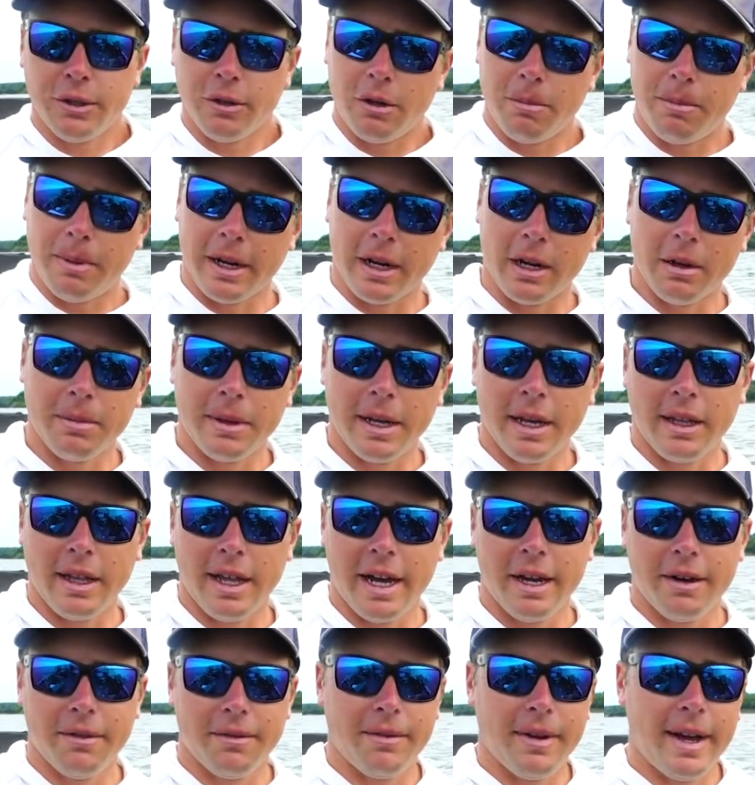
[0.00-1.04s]
You wanna pick up that
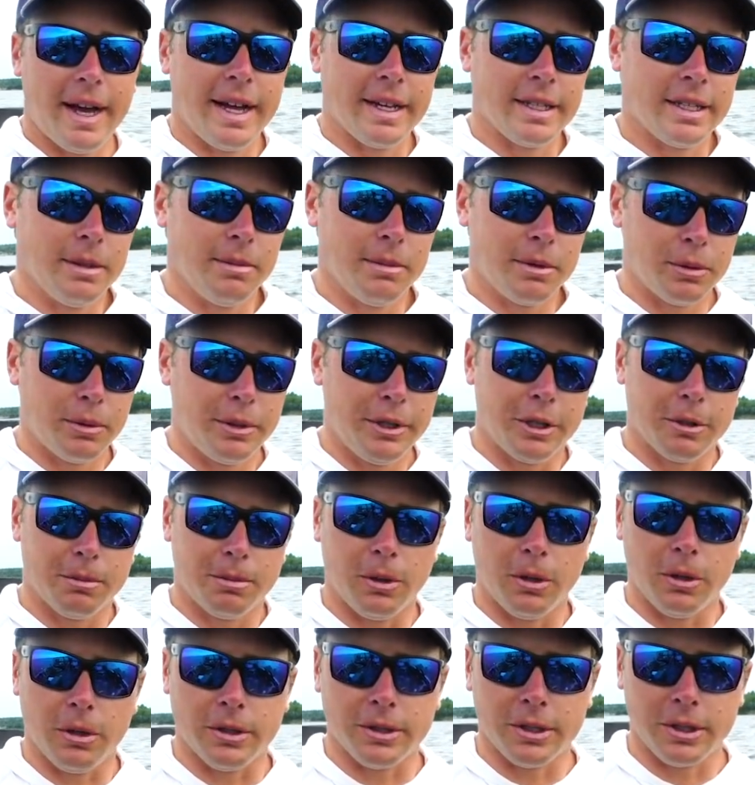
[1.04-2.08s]
line fast in between your
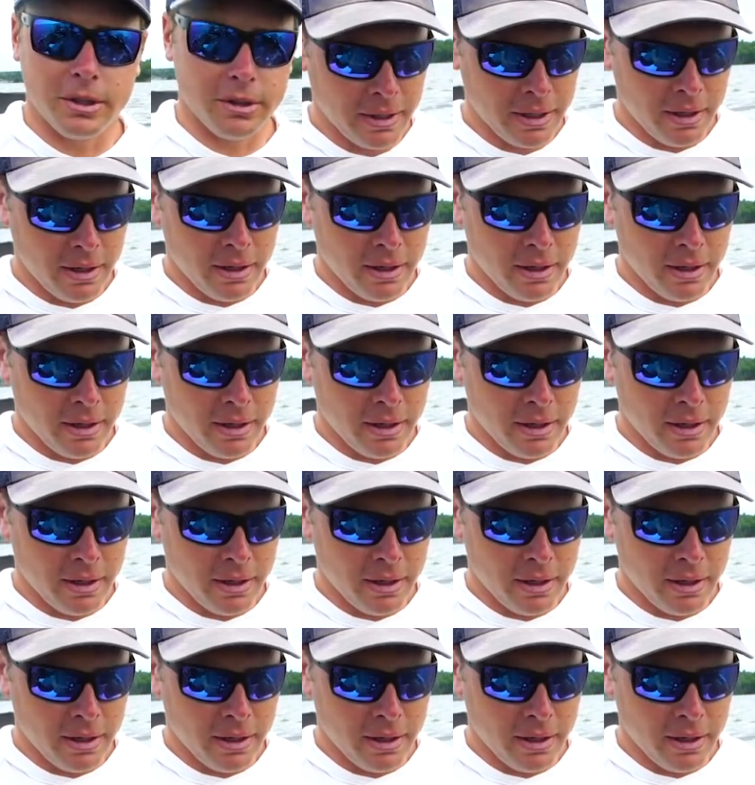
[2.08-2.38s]
pulls.